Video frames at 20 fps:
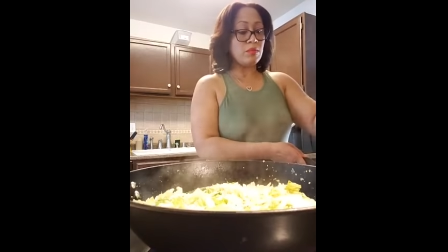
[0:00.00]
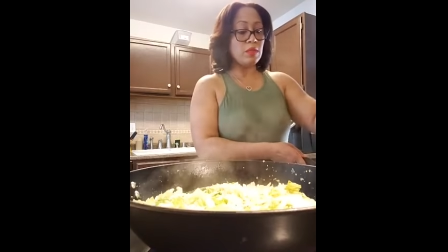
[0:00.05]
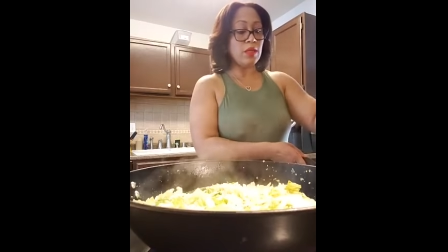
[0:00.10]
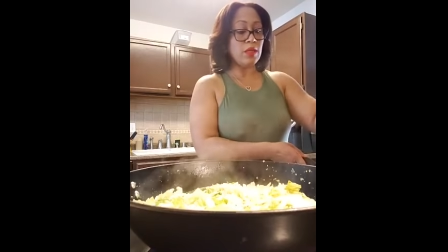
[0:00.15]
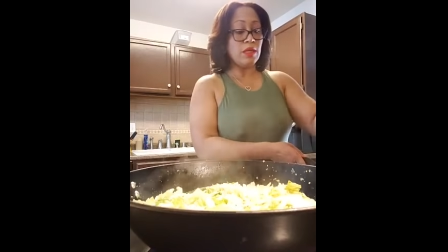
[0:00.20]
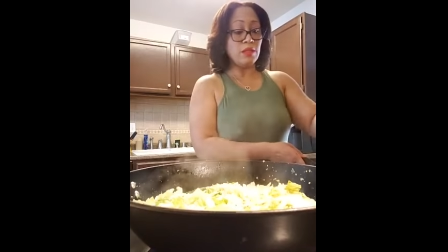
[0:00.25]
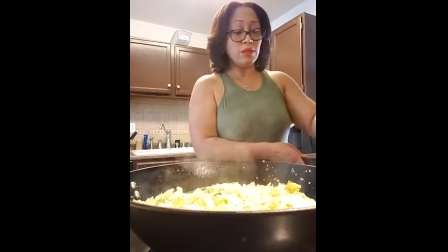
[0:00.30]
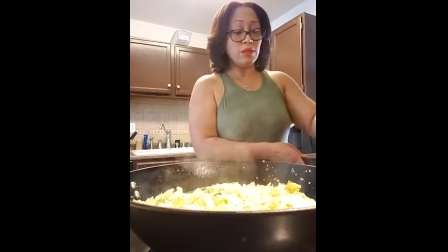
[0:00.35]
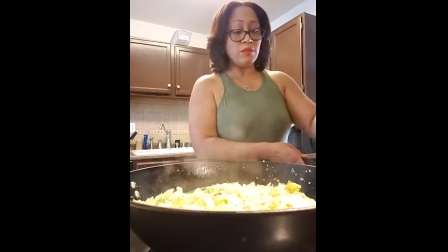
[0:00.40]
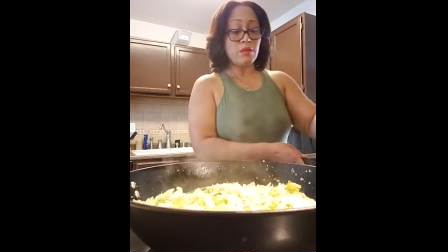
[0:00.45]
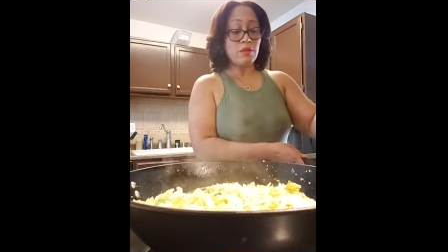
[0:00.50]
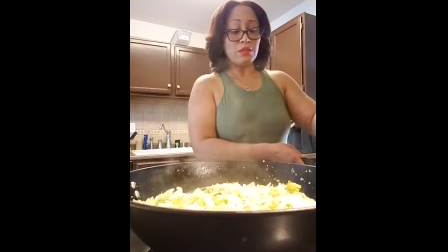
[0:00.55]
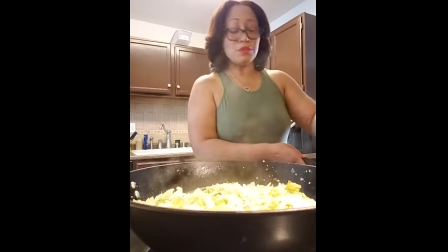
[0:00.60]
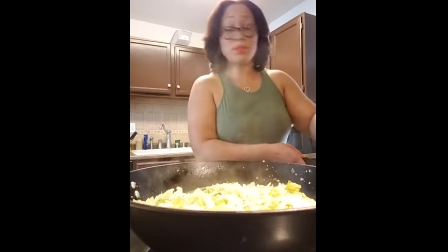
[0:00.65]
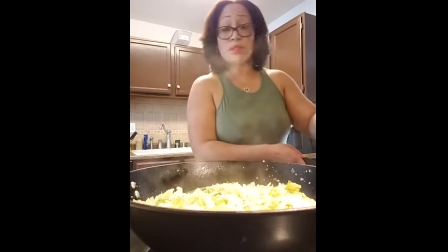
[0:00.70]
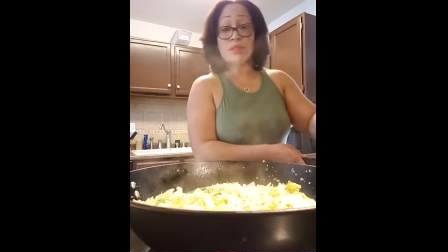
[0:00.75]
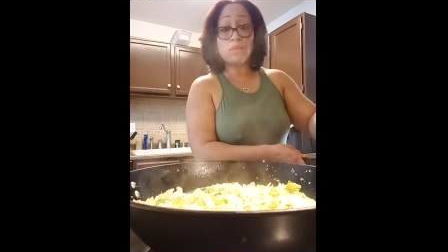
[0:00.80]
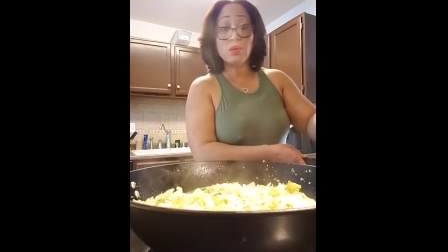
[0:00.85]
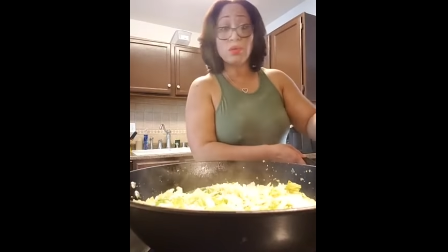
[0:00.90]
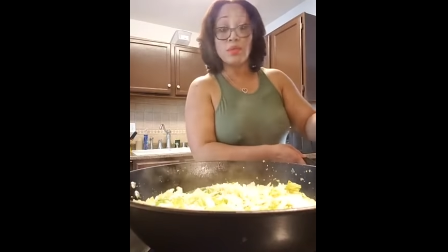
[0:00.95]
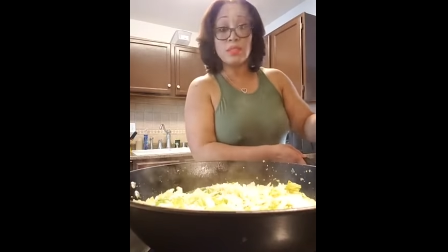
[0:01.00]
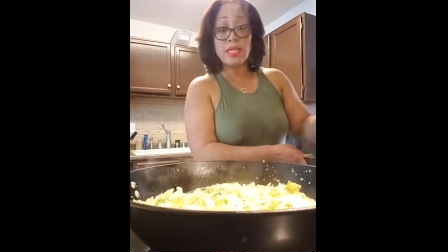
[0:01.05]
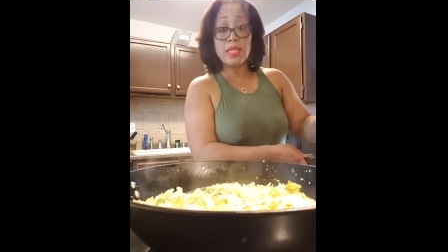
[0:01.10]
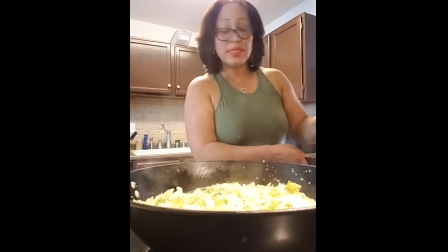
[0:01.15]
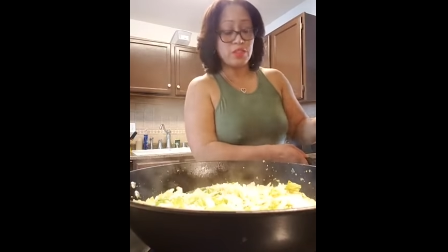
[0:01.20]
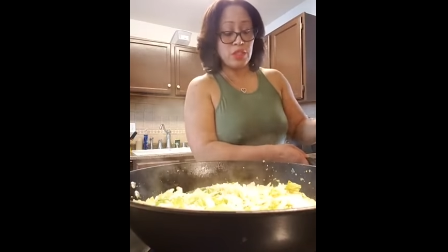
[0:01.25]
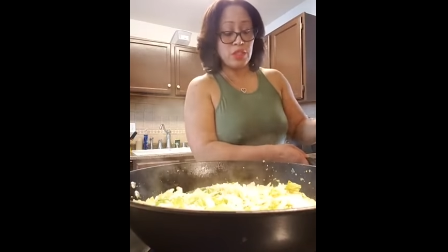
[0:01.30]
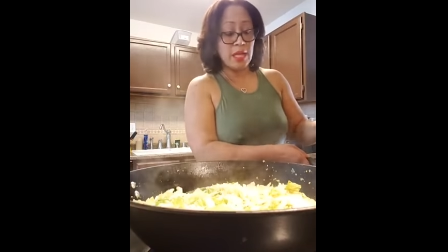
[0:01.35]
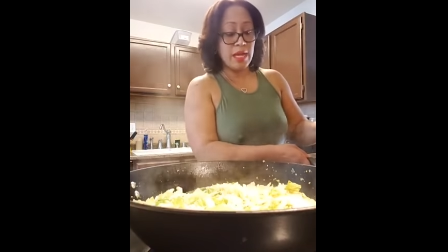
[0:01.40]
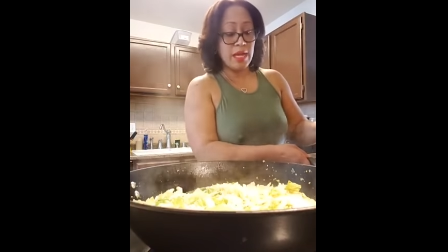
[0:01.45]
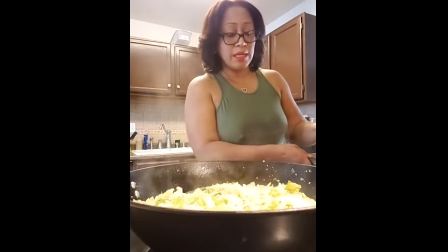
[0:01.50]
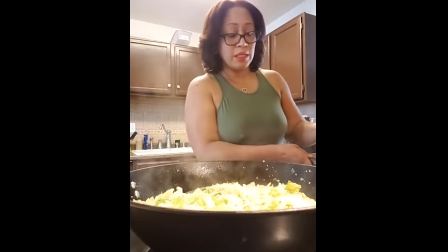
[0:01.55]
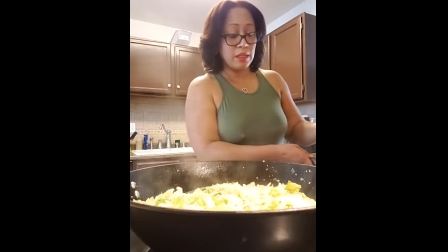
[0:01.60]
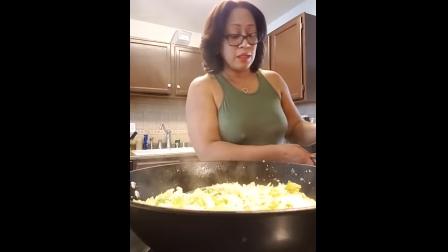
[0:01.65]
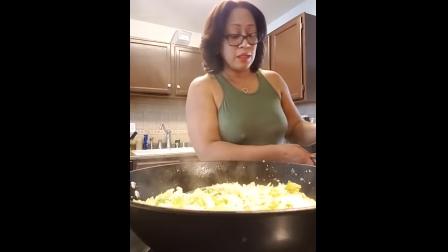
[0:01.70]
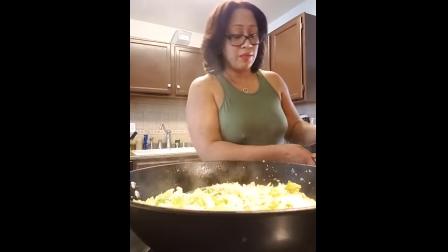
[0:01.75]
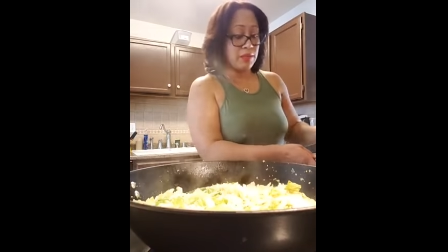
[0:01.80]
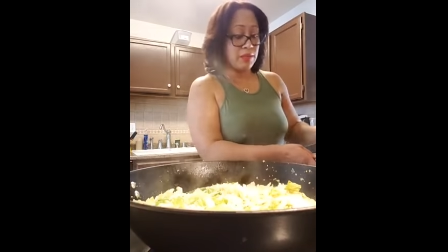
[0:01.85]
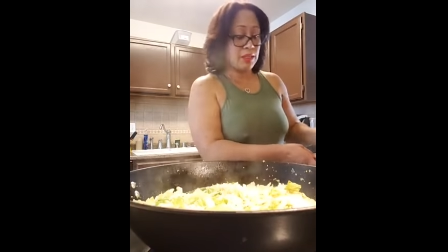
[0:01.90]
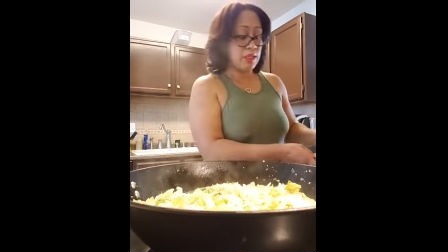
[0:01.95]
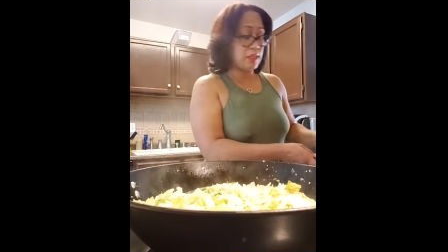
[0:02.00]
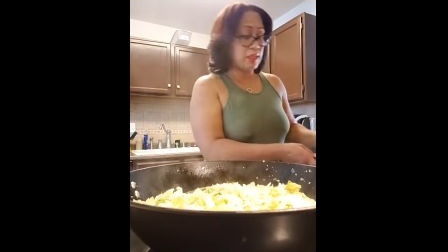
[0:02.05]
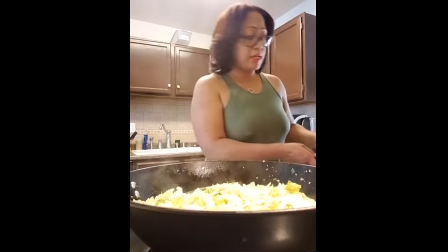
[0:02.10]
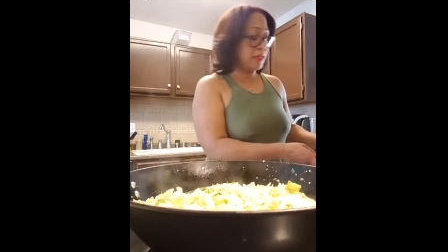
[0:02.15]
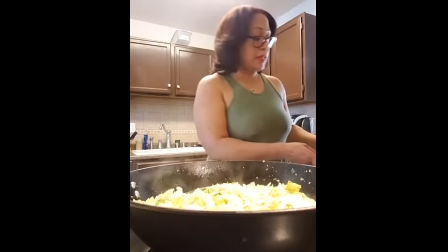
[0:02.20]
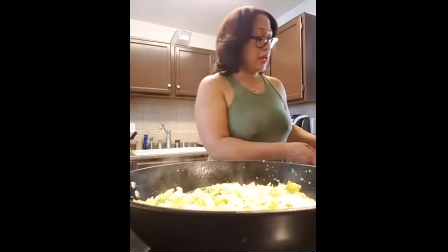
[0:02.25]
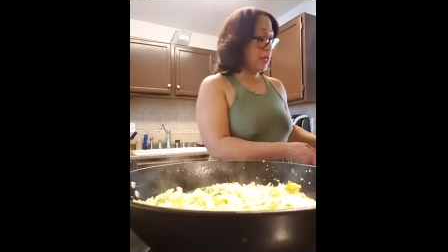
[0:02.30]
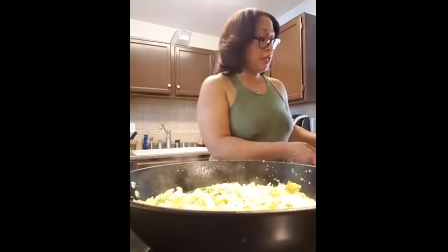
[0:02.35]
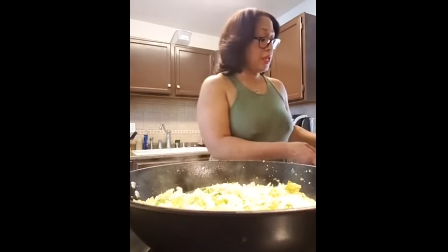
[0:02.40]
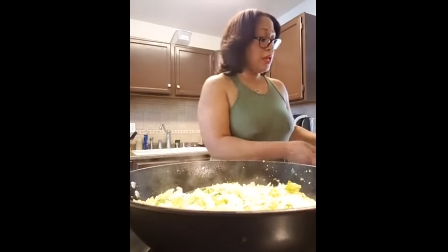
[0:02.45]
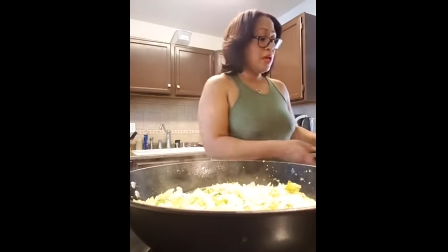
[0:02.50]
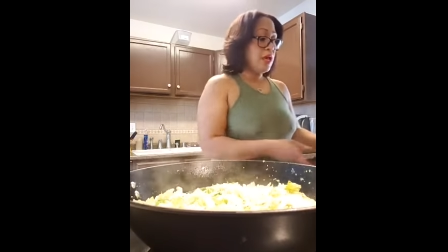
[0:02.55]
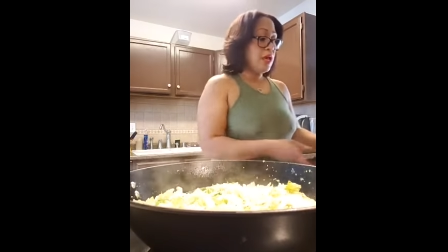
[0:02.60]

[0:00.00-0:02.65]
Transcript: in the grocery stores, like Giant and everything like that.